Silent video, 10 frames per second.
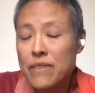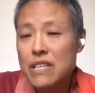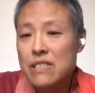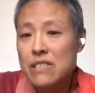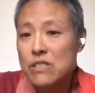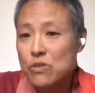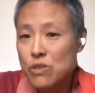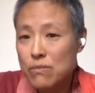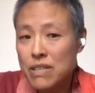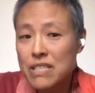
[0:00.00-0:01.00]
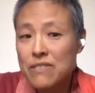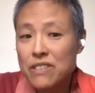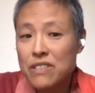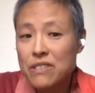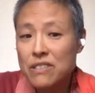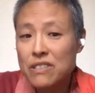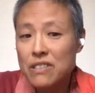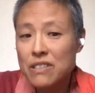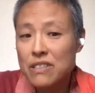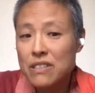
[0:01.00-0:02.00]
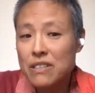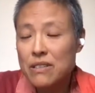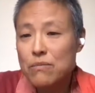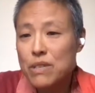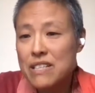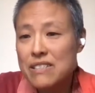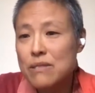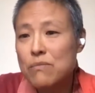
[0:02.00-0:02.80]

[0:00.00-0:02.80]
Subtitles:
It's extremely difficult because it